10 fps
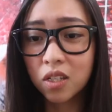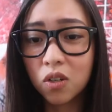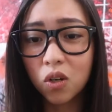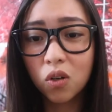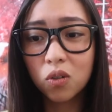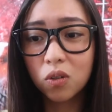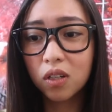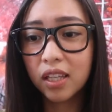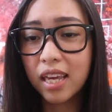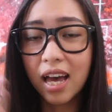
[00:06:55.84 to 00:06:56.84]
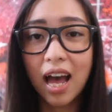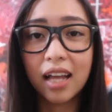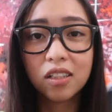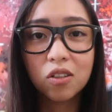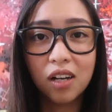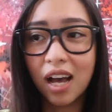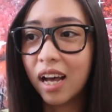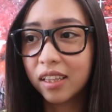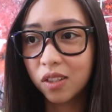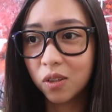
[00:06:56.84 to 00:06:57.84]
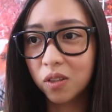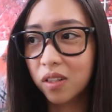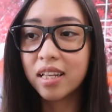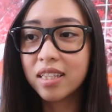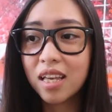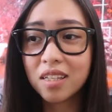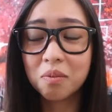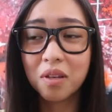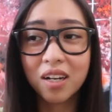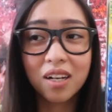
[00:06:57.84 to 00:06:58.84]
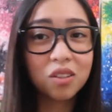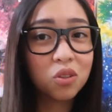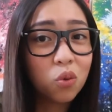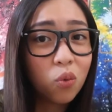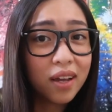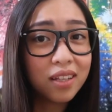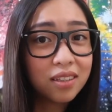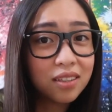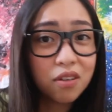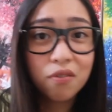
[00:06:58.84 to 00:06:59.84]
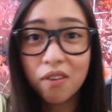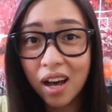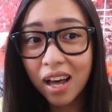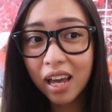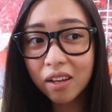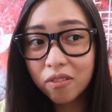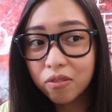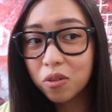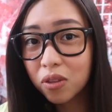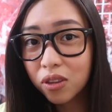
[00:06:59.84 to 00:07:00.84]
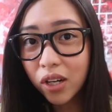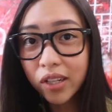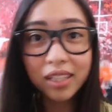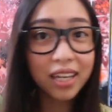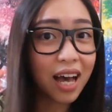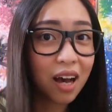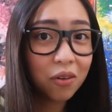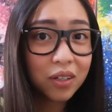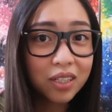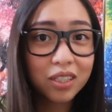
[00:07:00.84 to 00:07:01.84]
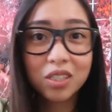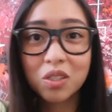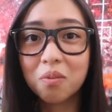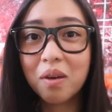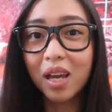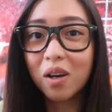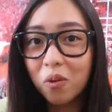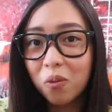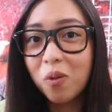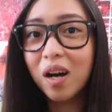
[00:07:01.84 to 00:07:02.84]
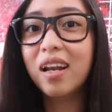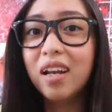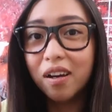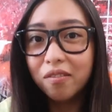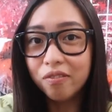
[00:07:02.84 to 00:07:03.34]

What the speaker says: Siguro kung i-add ko lahat yun, it takes me around 25 to 30 hours to make one